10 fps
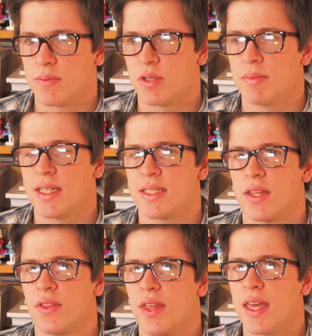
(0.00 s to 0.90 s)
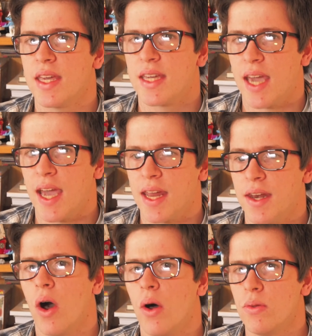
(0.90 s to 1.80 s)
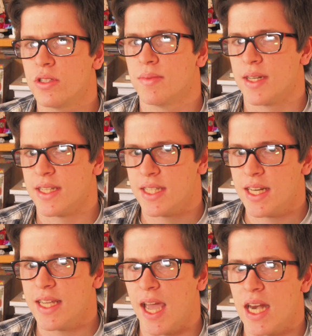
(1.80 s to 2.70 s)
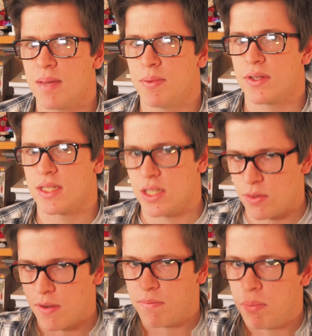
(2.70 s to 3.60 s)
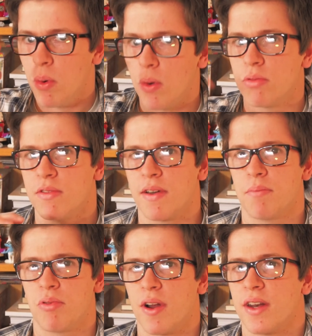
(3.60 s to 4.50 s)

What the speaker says: which means that they can ultimately delete any books that you have bought without prior